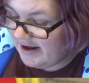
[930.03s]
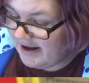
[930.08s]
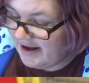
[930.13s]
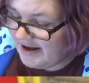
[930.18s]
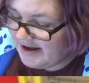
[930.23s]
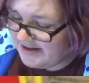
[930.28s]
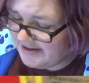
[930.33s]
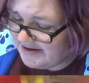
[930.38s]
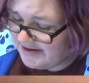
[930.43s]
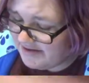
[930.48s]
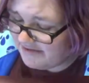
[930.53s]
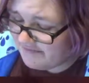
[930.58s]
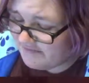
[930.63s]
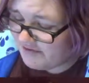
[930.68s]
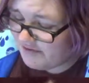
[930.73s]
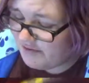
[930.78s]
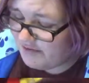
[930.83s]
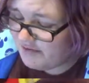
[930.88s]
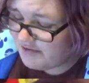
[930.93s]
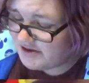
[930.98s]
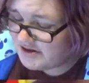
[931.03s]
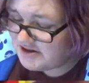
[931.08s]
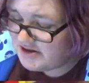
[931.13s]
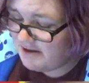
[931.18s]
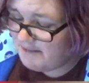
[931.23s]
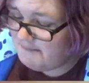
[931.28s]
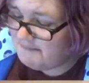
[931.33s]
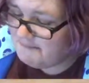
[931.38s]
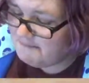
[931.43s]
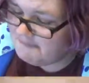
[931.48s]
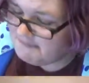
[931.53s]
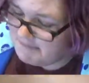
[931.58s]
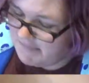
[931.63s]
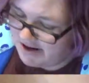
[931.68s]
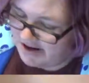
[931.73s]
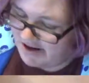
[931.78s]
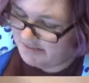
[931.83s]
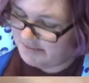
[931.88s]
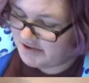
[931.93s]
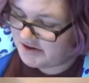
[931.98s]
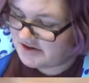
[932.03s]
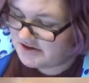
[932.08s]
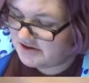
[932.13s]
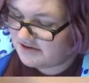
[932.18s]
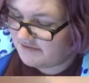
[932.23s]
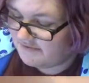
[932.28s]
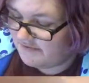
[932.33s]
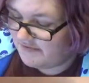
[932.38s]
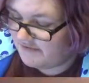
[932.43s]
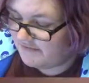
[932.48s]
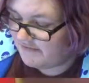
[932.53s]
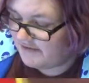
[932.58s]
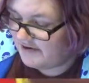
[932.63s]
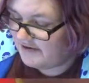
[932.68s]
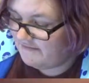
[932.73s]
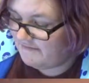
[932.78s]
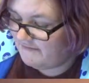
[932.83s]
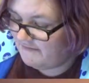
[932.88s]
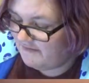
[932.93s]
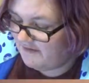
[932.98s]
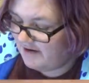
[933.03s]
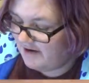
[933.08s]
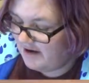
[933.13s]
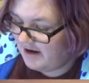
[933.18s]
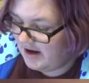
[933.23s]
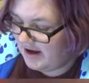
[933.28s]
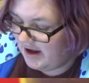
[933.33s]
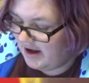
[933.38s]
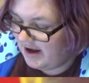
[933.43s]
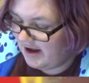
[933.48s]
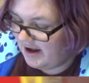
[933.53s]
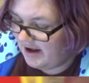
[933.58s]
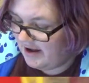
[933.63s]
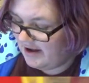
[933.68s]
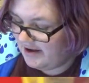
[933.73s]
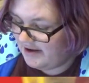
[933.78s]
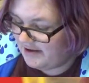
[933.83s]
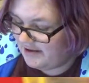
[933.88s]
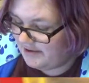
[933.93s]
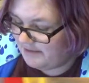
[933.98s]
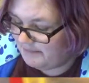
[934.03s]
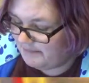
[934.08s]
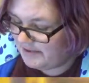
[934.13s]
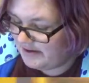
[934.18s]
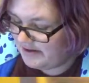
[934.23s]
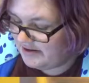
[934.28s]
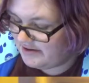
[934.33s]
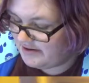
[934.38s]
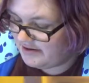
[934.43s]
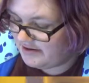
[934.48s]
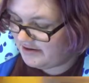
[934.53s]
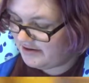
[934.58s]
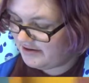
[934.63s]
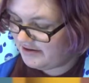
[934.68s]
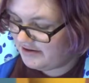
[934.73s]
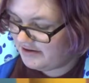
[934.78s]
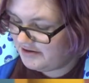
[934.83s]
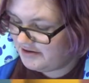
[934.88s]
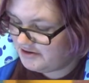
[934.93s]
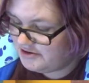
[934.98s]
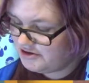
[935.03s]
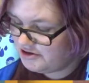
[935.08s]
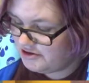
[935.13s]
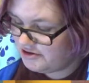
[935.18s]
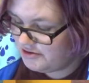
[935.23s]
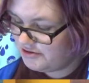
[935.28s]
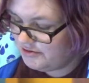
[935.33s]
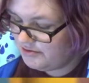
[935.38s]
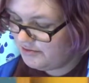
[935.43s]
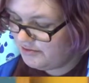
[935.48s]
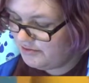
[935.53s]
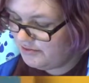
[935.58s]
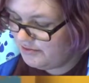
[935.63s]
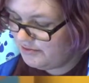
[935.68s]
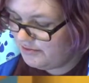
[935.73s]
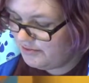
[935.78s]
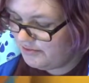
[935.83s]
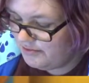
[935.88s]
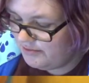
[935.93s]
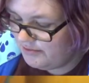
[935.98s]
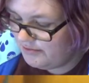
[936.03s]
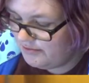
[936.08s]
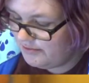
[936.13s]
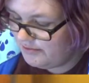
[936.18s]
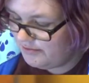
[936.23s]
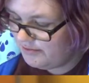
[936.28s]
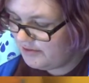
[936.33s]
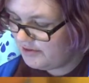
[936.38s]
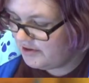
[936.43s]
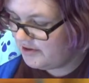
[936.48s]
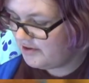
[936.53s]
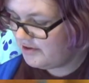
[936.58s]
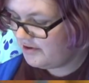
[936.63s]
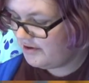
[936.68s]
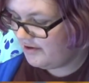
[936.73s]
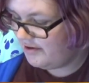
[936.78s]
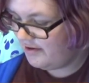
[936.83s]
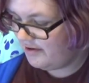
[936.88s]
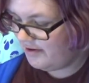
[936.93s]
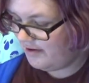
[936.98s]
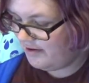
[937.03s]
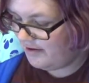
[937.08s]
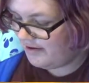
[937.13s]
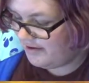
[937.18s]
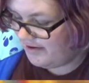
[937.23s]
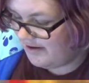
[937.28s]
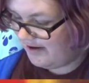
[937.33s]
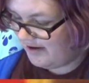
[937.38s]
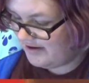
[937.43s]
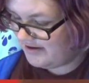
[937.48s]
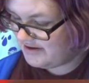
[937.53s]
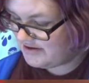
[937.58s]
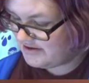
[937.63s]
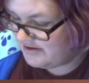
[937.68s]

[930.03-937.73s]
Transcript: And then of course, my personal favorite, Flying Pikachu. That is